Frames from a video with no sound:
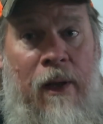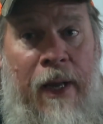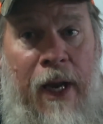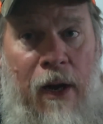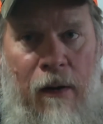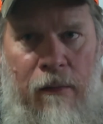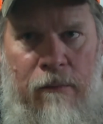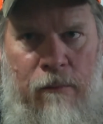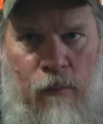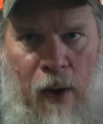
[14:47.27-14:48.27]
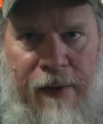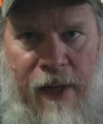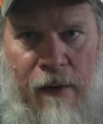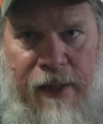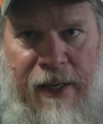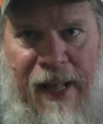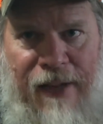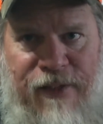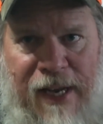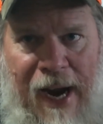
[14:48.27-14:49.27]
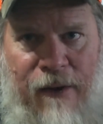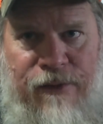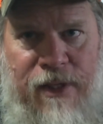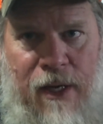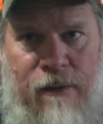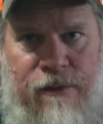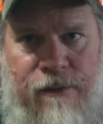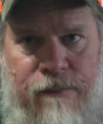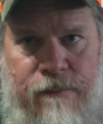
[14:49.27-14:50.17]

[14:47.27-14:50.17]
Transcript: Here, right there at the end, that's a coyote's nose.